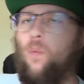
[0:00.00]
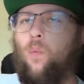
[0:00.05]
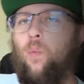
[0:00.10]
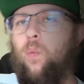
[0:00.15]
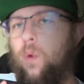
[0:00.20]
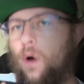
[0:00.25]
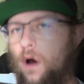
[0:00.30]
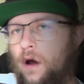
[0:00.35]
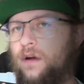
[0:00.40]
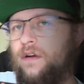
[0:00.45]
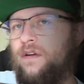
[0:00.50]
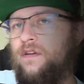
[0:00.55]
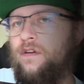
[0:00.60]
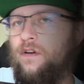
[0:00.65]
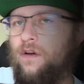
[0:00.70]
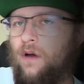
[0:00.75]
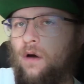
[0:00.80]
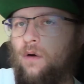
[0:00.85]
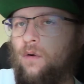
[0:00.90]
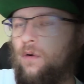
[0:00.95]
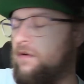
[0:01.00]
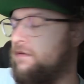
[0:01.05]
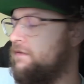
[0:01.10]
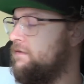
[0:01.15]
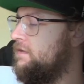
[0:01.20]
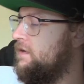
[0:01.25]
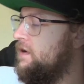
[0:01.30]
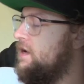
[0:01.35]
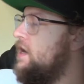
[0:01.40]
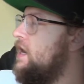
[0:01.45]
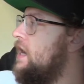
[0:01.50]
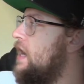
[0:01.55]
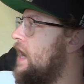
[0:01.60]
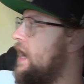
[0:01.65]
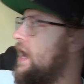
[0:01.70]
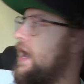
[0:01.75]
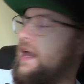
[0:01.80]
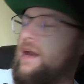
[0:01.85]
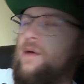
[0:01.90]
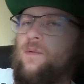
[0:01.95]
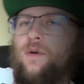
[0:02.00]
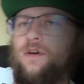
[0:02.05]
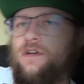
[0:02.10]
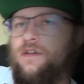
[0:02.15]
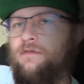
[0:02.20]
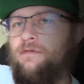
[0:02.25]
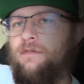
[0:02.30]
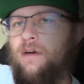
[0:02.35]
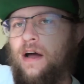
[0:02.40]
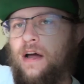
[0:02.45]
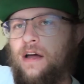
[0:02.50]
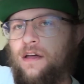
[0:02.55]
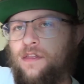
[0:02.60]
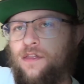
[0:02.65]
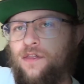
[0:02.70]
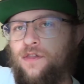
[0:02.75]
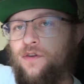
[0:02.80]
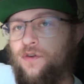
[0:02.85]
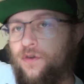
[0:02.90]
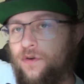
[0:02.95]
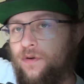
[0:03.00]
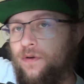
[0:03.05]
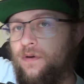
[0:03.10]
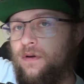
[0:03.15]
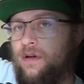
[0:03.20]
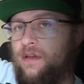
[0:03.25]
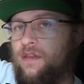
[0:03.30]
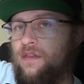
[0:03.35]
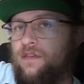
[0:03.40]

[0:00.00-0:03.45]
were to go off and it were to fire through